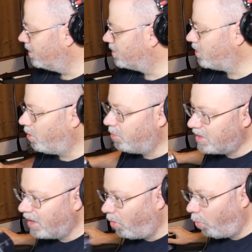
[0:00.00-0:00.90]
So, but
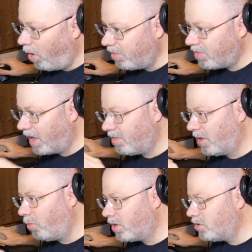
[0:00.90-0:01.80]
they don't want that.
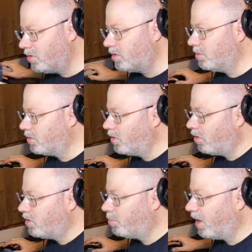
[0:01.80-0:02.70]
They want you
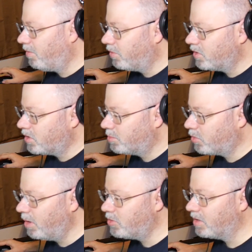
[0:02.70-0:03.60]
to, to pay for the
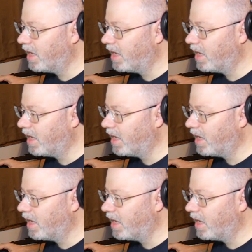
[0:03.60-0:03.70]
subscription.